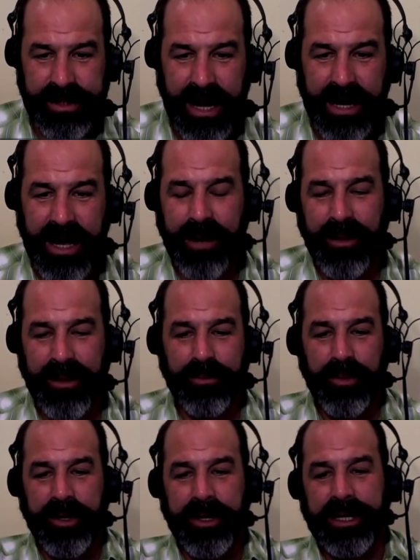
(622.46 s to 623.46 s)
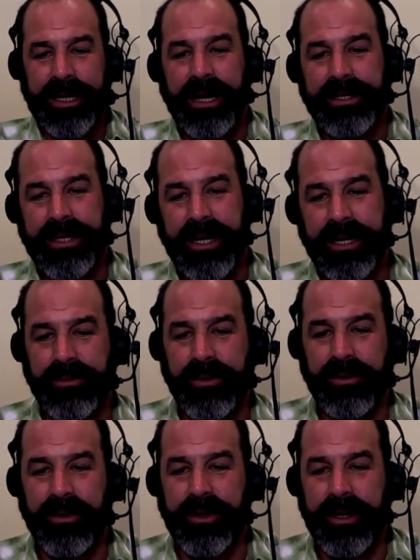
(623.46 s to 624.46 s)
Yeah, I mean to put it in context,
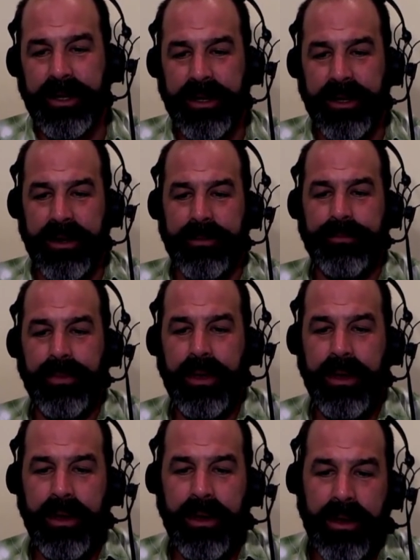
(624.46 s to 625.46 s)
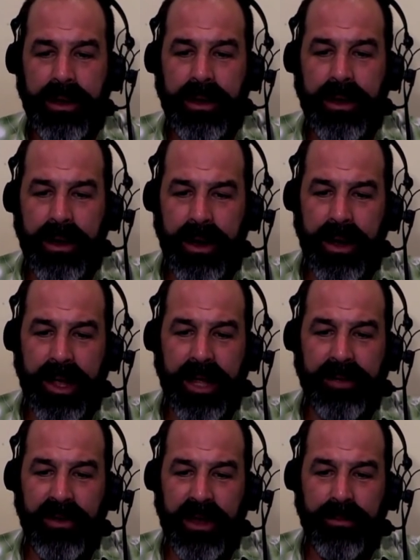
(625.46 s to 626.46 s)
when you're looking at a
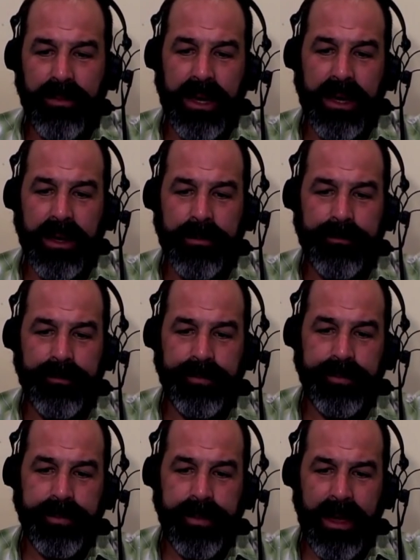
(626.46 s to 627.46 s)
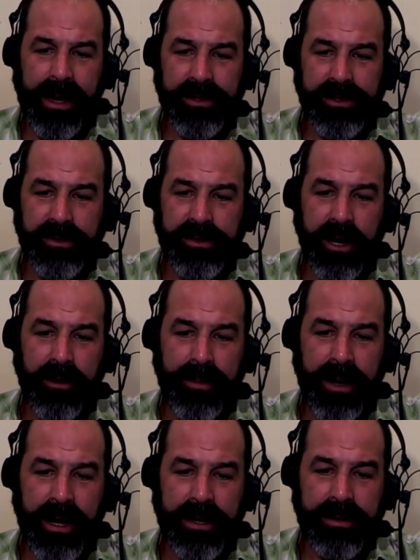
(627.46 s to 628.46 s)
an NVMe, like a two
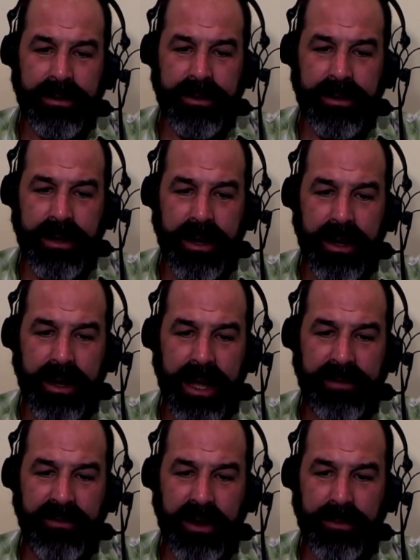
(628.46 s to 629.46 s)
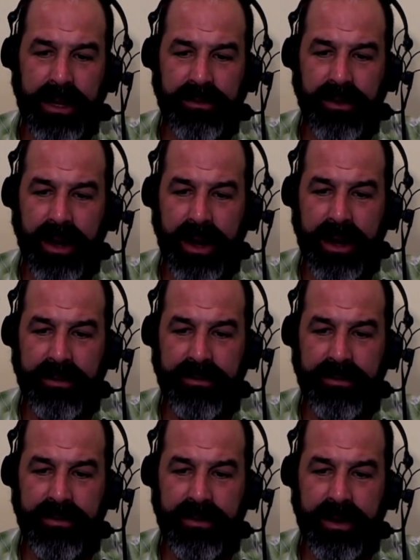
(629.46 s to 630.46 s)
terabyte uh, NVMe
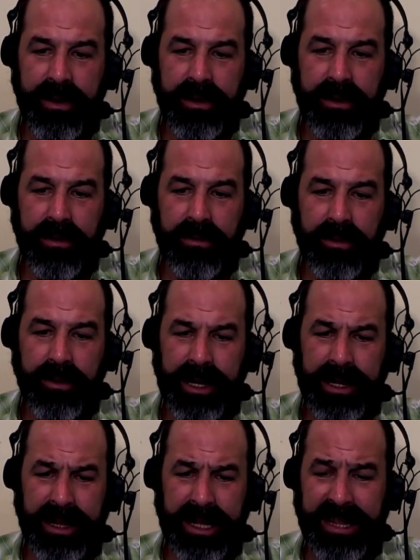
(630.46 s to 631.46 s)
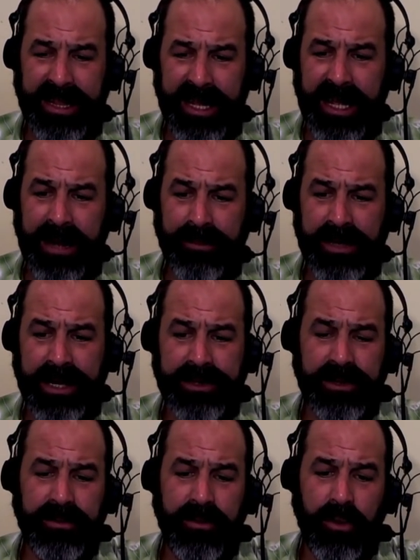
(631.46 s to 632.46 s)
drive, you're looking in the in the
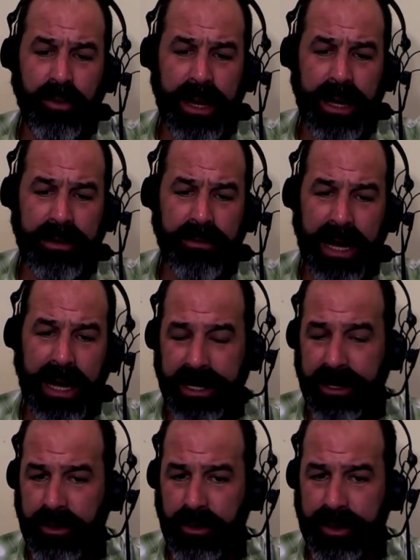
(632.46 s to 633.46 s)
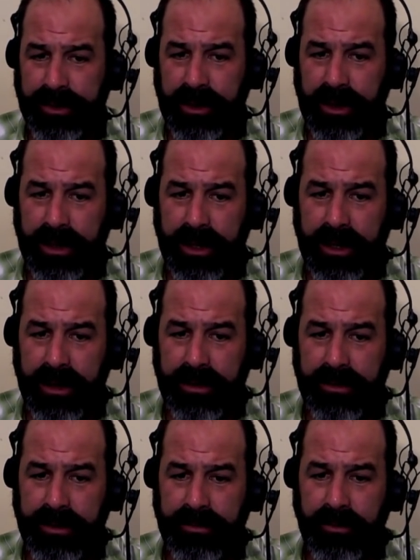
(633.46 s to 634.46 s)
M.2 format, and I don't know what the uh,
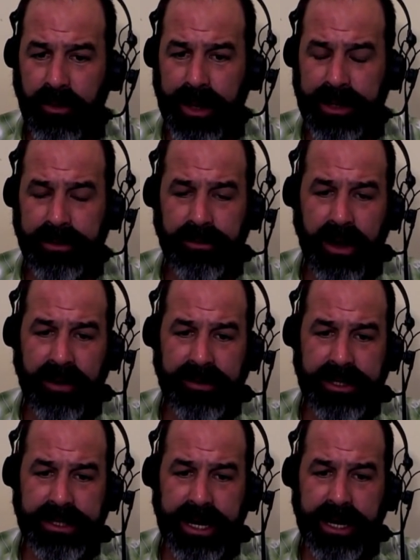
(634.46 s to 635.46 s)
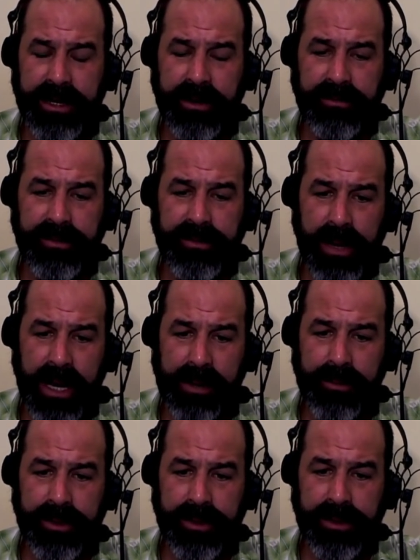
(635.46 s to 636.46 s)
the format of the drive inside of the new
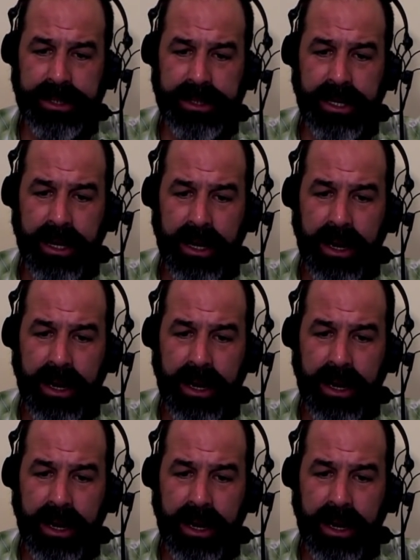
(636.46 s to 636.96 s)
MacBooks is.